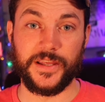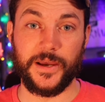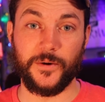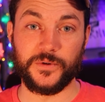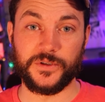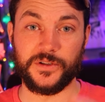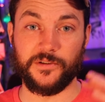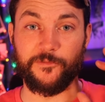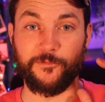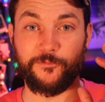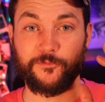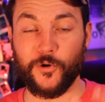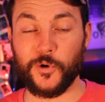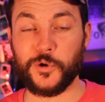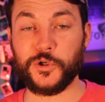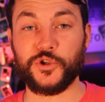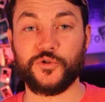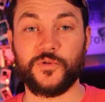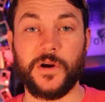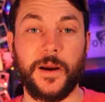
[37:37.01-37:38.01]
That was the
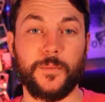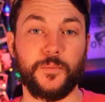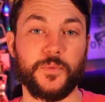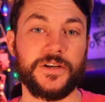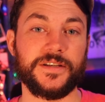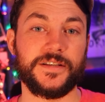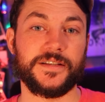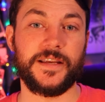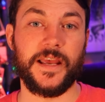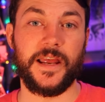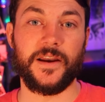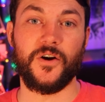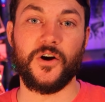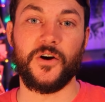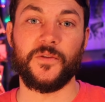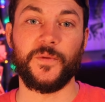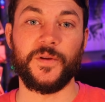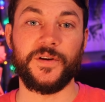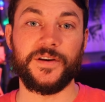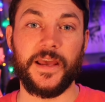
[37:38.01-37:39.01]
first trap we set
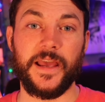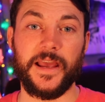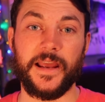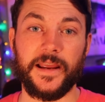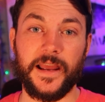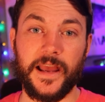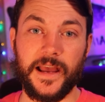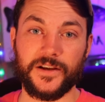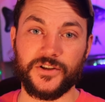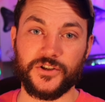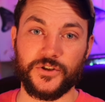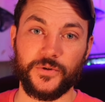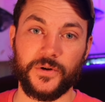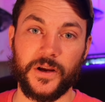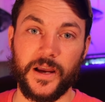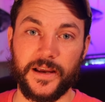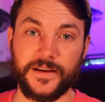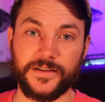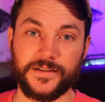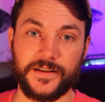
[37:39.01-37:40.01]
on the day, as you
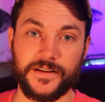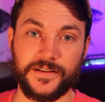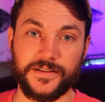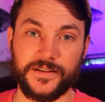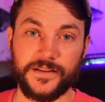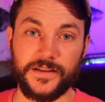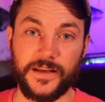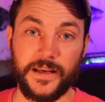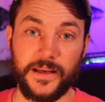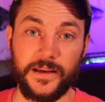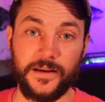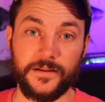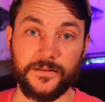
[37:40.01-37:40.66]
guys can see.